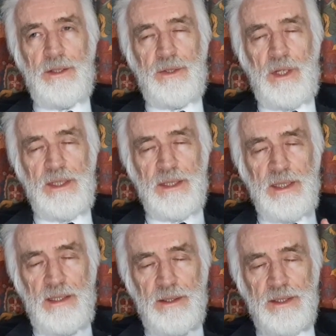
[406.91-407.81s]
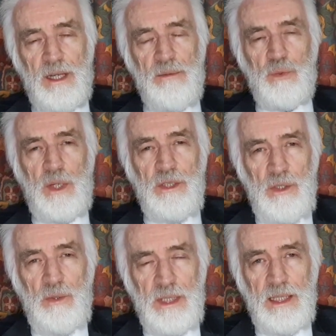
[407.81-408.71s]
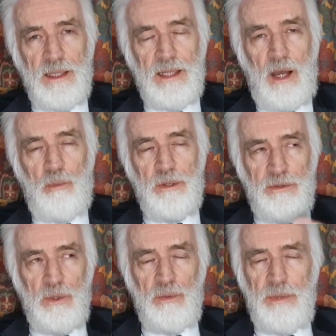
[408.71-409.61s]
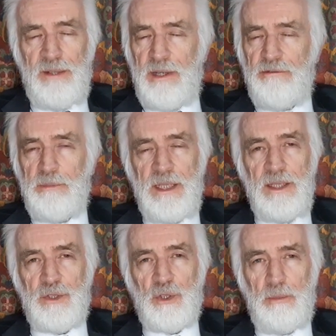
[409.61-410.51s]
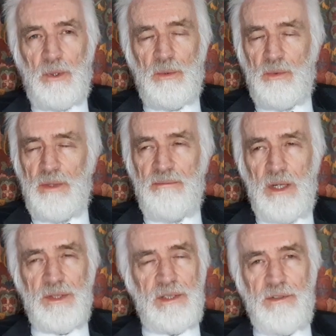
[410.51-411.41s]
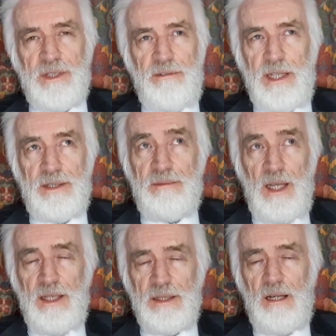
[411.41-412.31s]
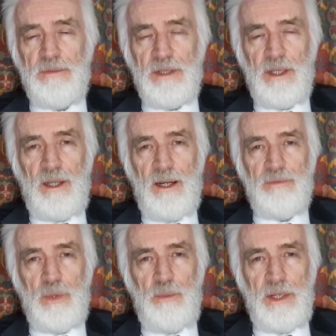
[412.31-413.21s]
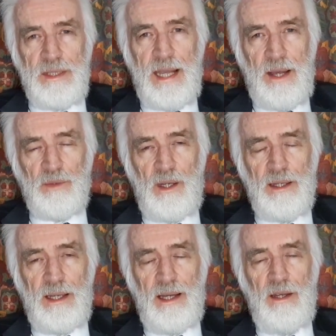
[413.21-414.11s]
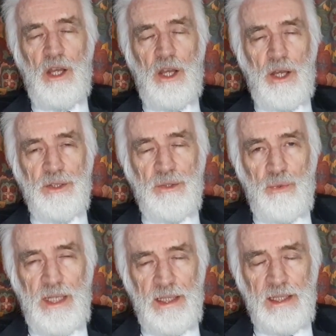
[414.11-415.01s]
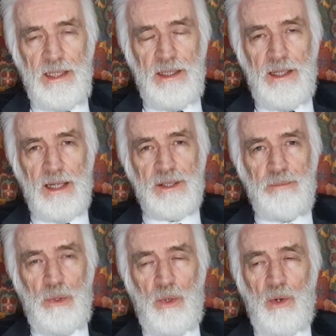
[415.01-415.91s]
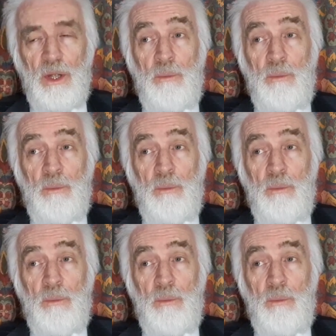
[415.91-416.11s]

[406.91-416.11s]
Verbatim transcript: try to think of the times when you needed help. If you've ever been in trouble, most of us have had times in the lives when we're down like that, and you really need that support.